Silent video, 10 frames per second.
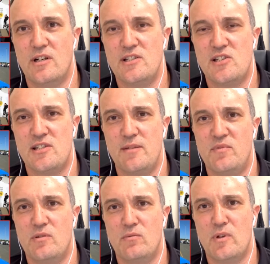
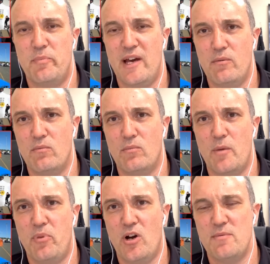slipped
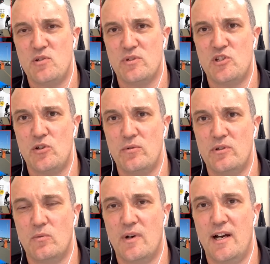my pipes were
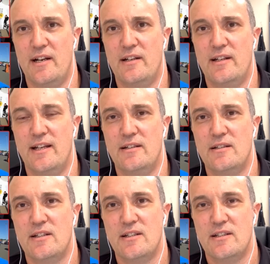2-1, and then
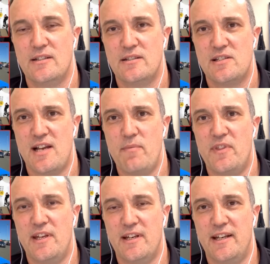same
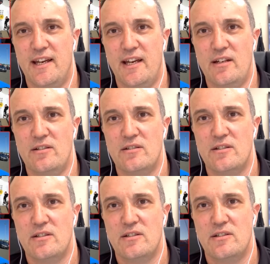thing again.
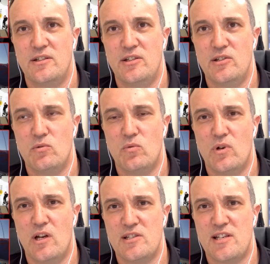
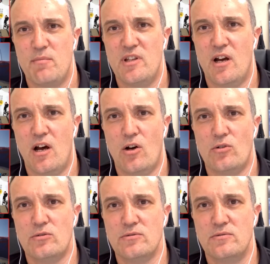Some of the
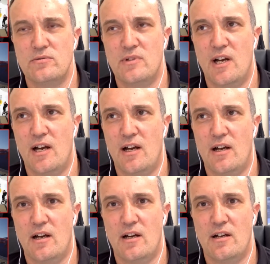old
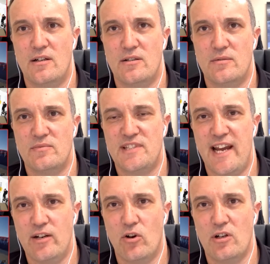
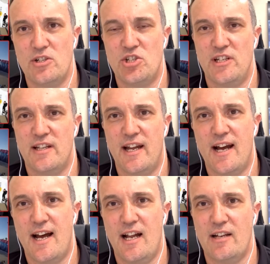technology that
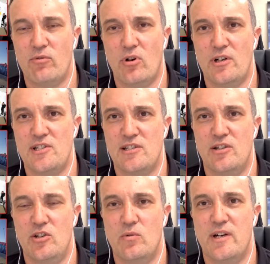Harley riders in
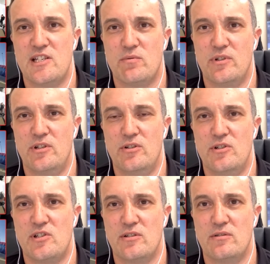the US were
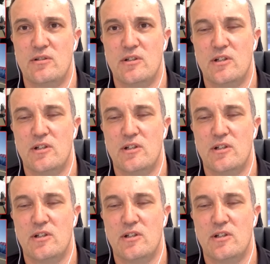using